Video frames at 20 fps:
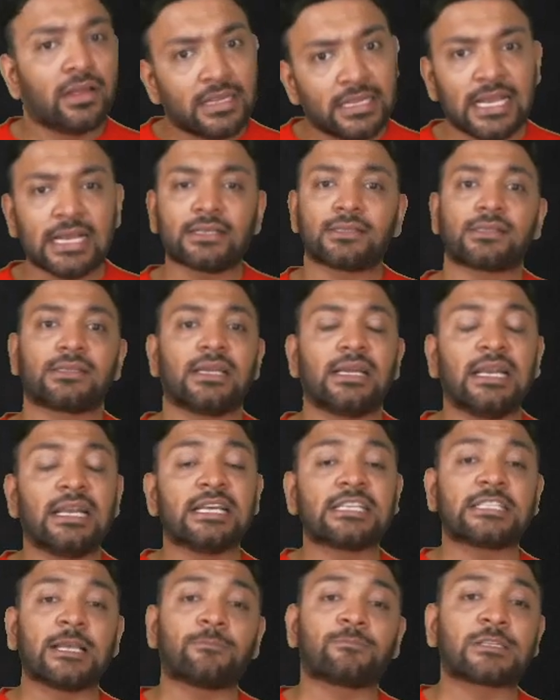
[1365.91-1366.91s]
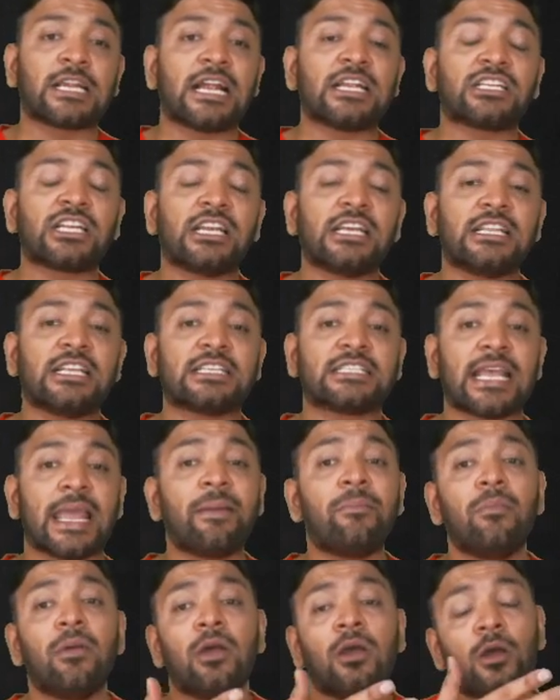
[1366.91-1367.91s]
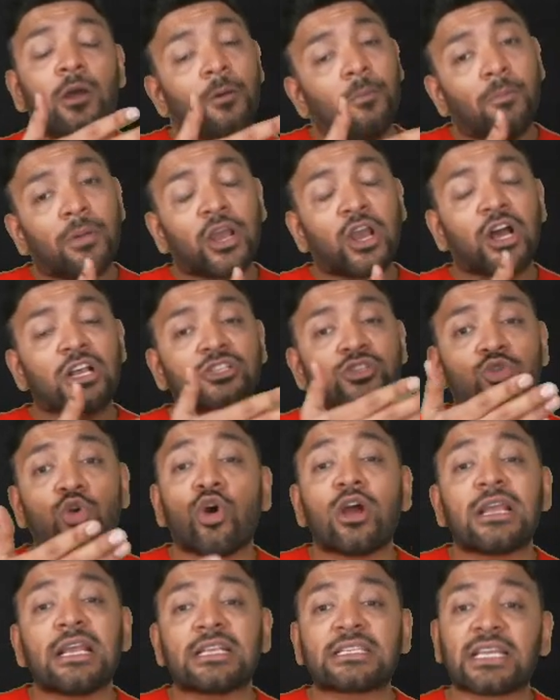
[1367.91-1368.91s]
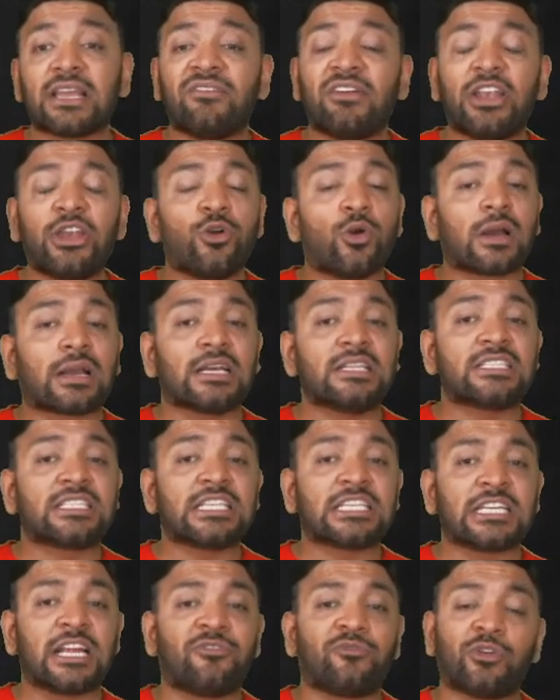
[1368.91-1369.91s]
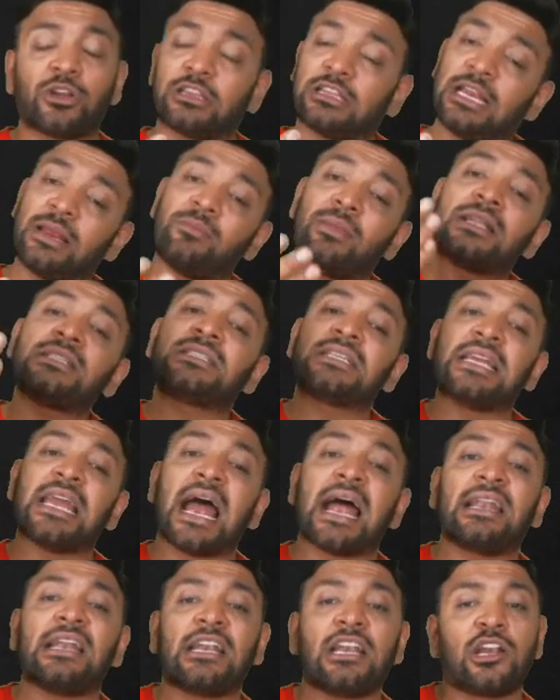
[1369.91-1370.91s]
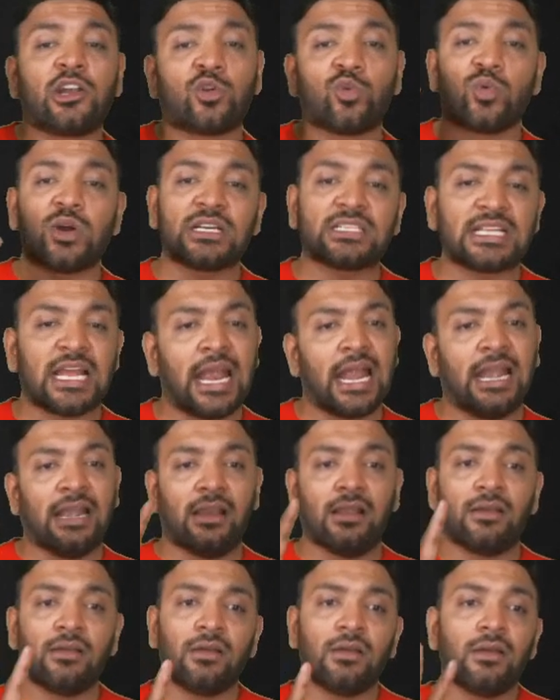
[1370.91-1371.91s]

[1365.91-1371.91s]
Yes, it is substantially the same, because though he has given you a concession for 3 months, he added it towards the end.